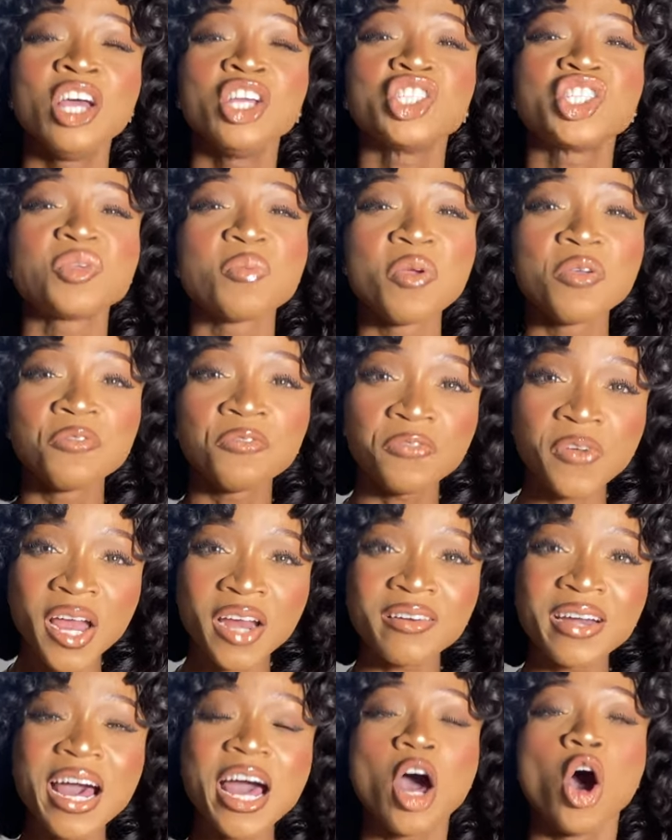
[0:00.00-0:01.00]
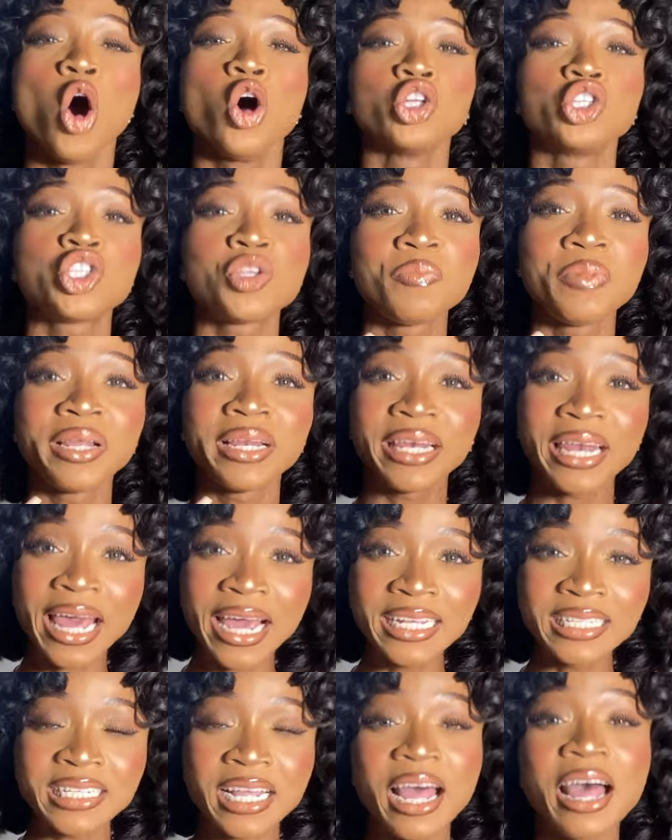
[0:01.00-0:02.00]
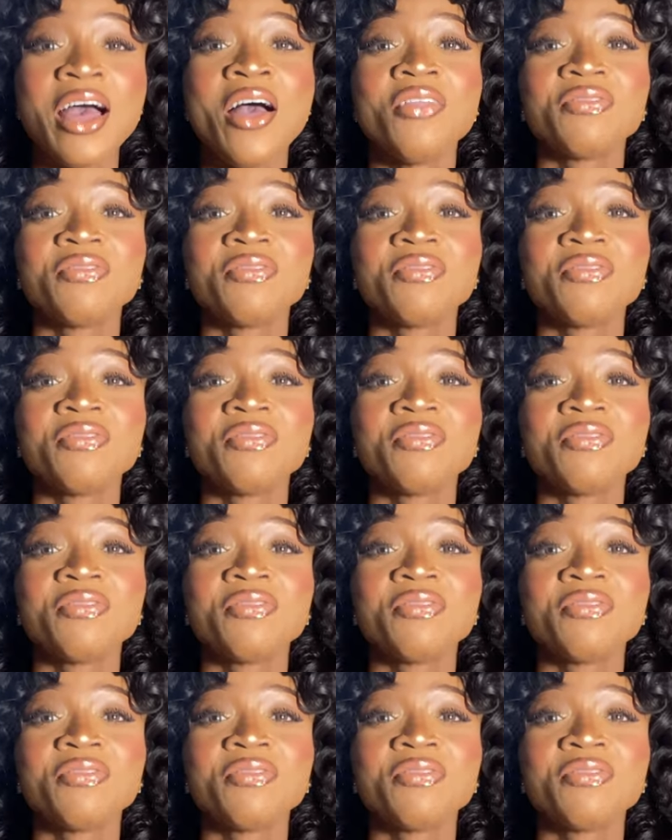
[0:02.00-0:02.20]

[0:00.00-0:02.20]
to be fairer, or to be lighter.